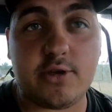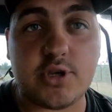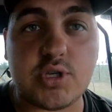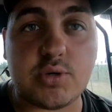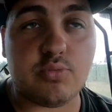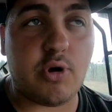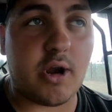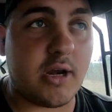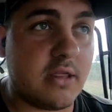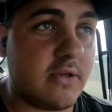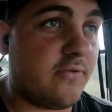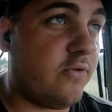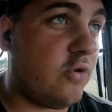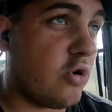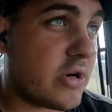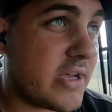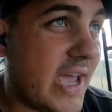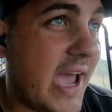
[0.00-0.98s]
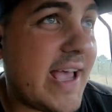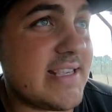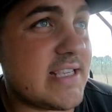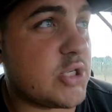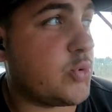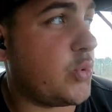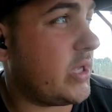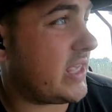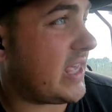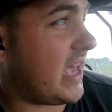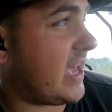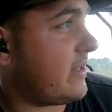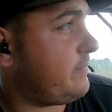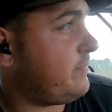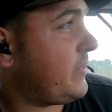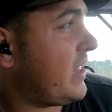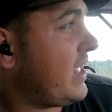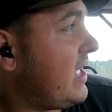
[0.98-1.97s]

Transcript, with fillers: There's some rain in the forecast this weekend.